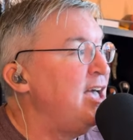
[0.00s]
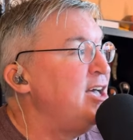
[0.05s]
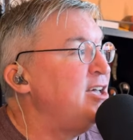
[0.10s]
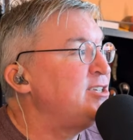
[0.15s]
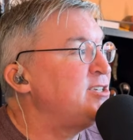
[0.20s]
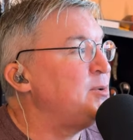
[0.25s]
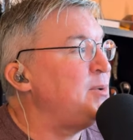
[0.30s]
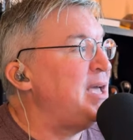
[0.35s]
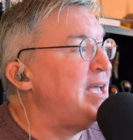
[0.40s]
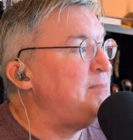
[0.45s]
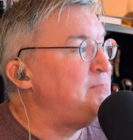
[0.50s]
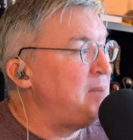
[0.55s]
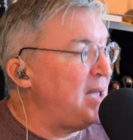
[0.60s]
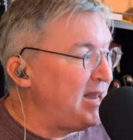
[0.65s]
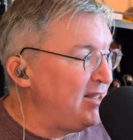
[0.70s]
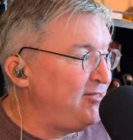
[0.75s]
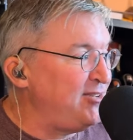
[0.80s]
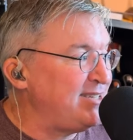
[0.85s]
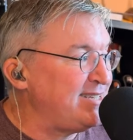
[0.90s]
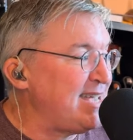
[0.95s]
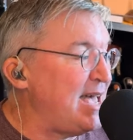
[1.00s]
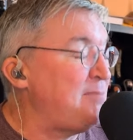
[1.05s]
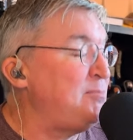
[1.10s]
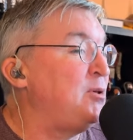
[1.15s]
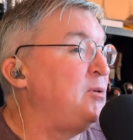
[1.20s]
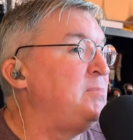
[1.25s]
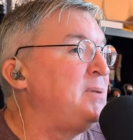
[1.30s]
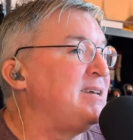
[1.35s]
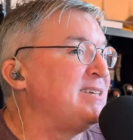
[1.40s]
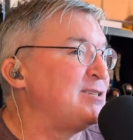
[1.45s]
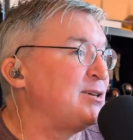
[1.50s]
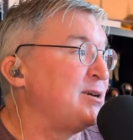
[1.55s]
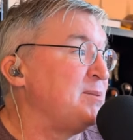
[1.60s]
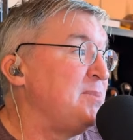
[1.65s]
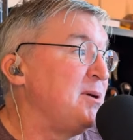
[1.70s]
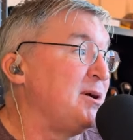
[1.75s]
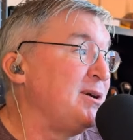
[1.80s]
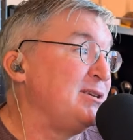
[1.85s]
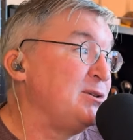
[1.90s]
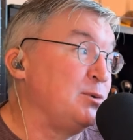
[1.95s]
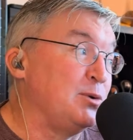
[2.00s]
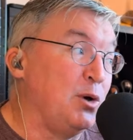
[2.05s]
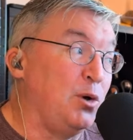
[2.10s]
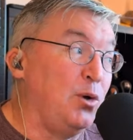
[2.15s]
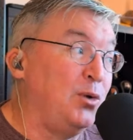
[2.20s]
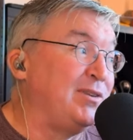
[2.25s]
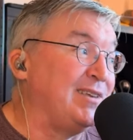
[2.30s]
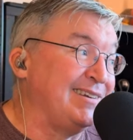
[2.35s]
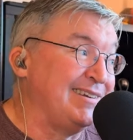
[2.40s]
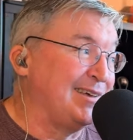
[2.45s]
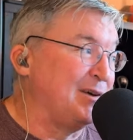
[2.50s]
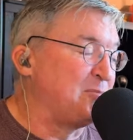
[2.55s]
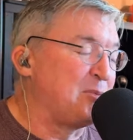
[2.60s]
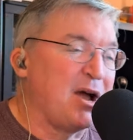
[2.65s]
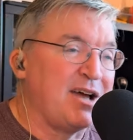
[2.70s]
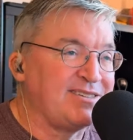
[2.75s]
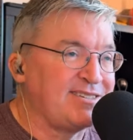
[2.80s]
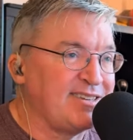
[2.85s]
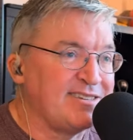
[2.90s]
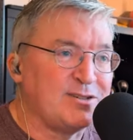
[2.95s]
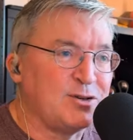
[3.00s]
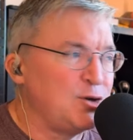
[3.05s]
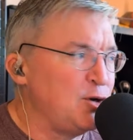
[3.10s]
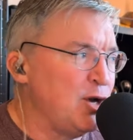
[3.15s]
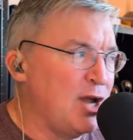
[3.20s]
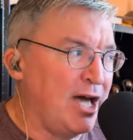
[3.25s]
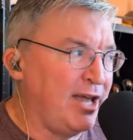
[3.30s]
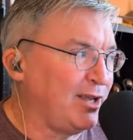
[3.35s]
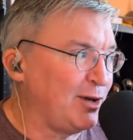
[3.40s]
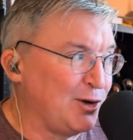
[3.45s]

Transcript: So it benefits Apple because they're comparing to an old Intel processor, not a